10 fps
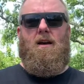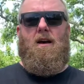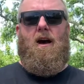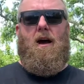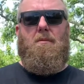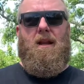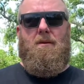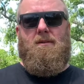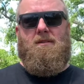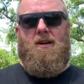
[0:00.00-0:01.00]
Hi, my name
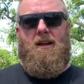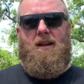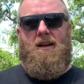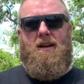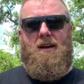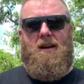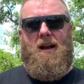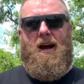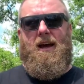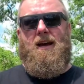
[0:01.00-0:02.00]
is Sunny, and
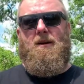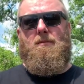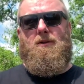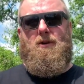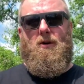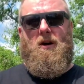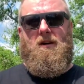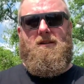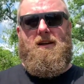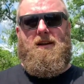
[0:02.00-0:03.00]
I am
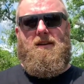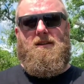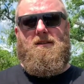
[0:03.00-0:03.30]
QRT.